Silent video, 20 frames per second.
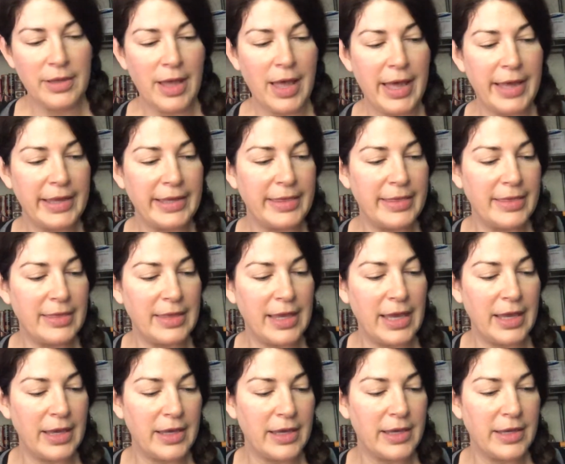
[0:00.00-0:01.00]
I
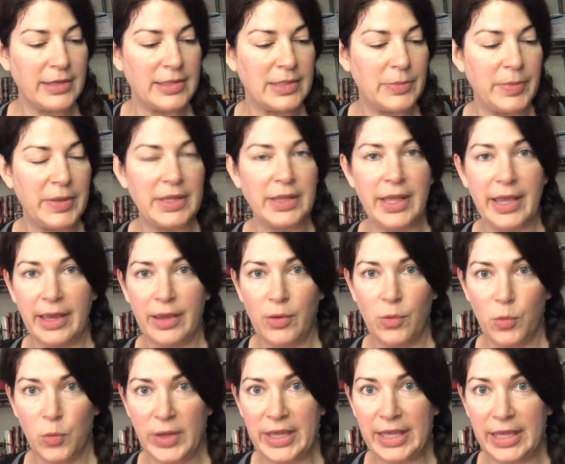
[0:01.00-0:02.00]
think it's been like a
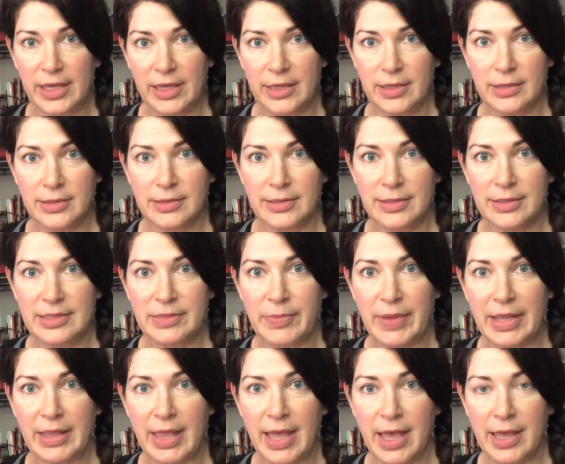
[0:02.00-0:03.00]
week since
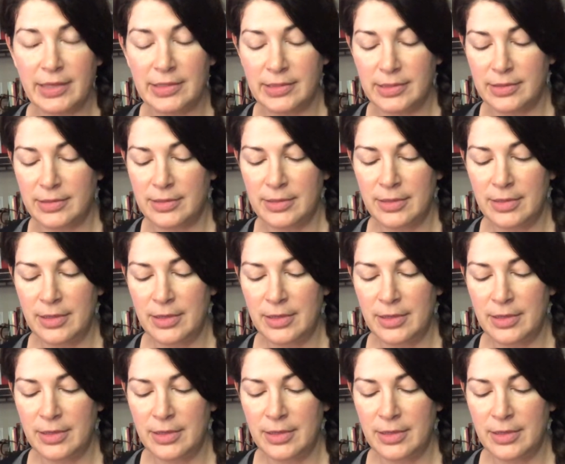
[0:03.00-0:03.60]
my last